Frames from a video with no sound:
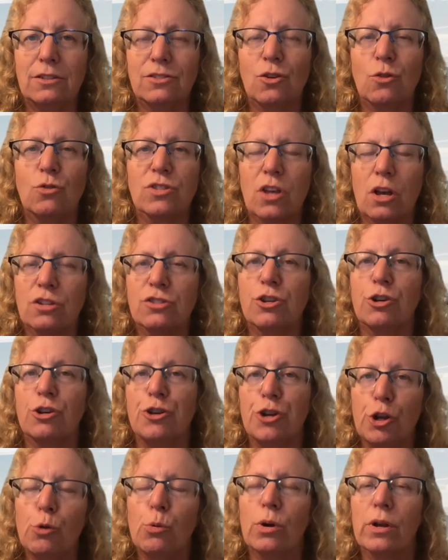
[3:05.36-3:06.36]
So as long as they're
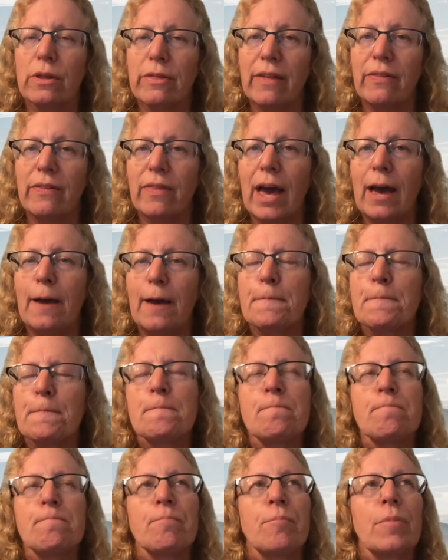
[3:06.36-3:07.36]
newer than that.
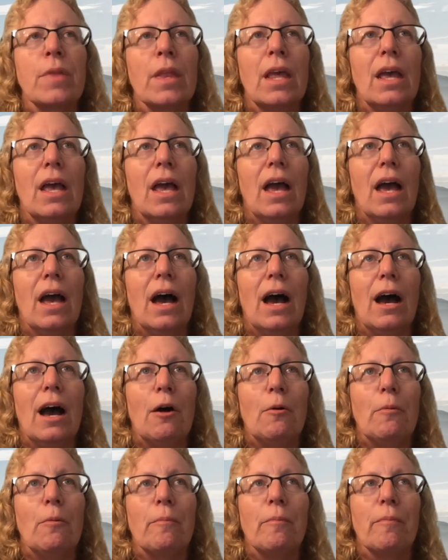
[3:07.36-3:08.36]

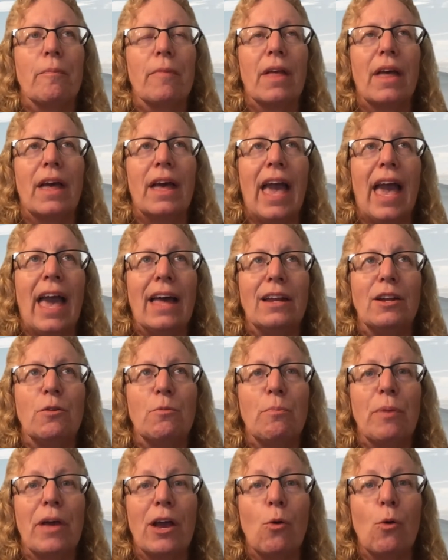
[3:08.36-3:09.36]
And
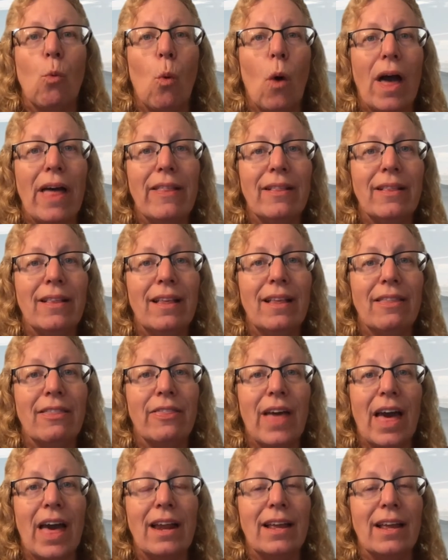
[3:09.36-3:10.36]
pick one
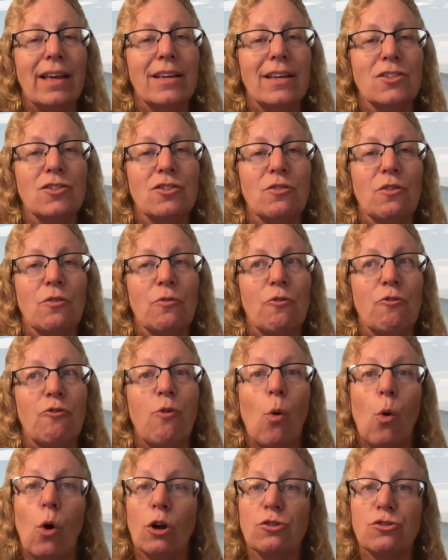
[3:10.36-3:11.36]
that is
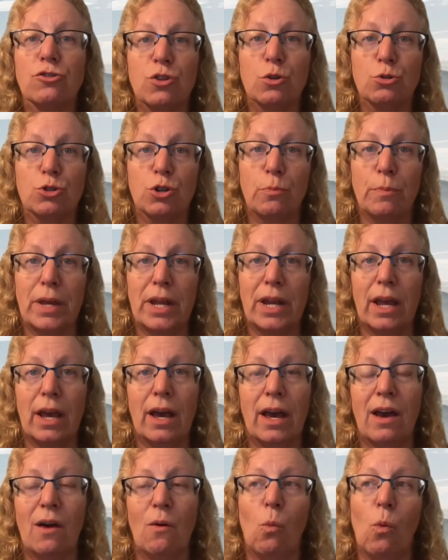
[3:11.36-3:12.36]
for social
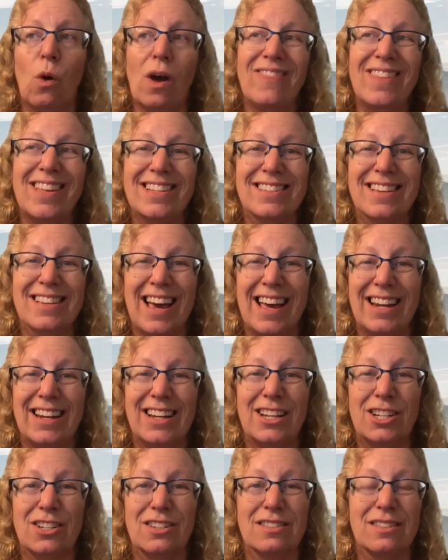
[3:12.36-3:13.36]
media and one that's kind
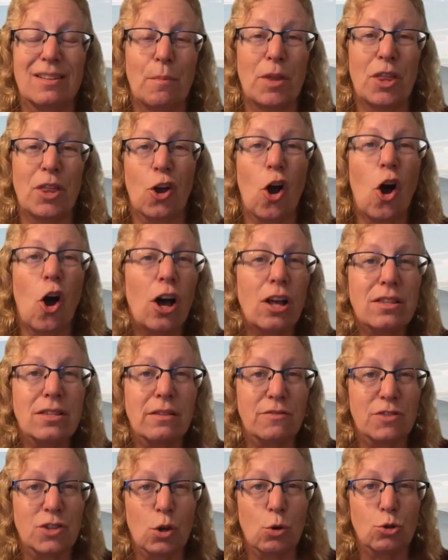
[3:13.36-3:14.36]
of some of the cons
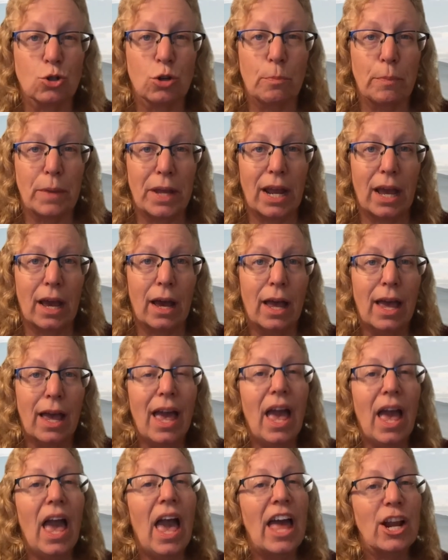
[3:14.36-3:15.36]
of social media.
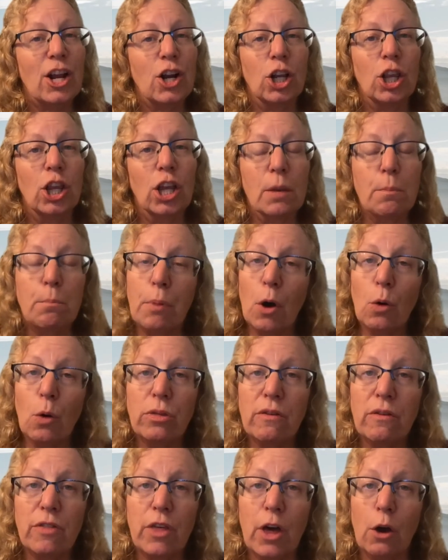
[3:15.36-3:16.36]
And you're going to look at both
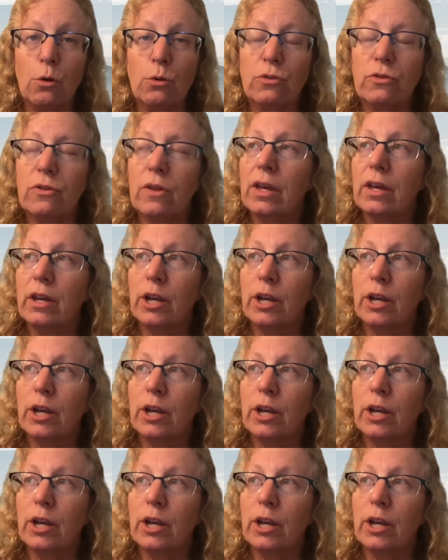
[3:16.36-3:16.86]
of those.